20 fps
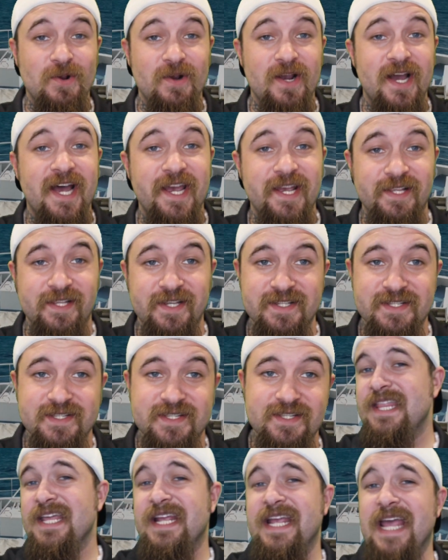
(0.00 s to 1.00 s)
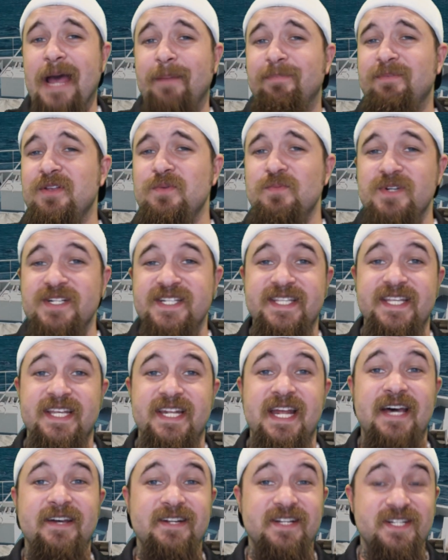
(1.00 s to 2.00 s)
islands. The captain would send
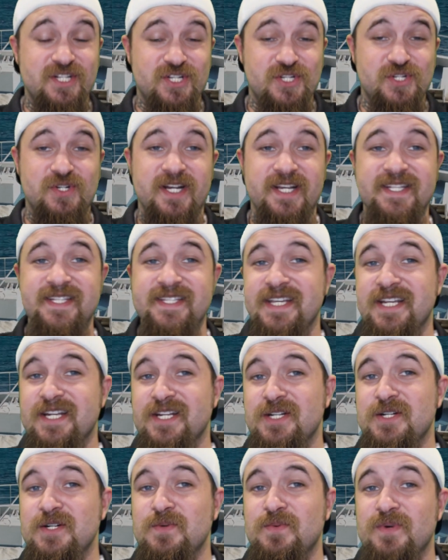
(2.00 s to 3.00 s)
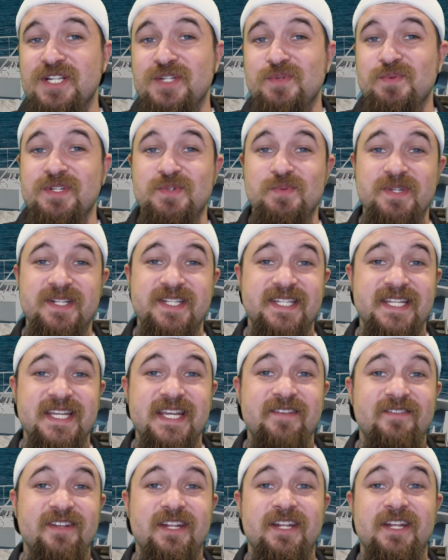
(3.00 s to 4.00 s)
out a distress signal which was
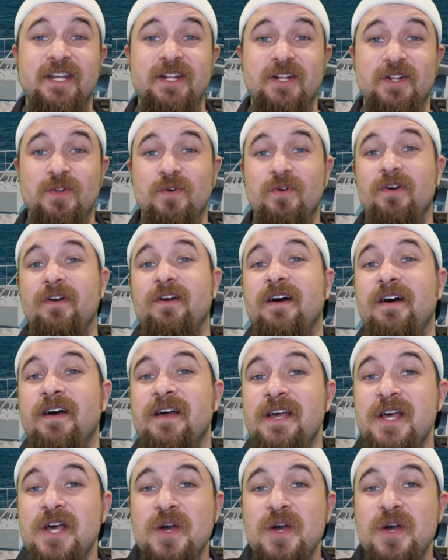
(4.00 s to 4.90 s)
received in Honiara,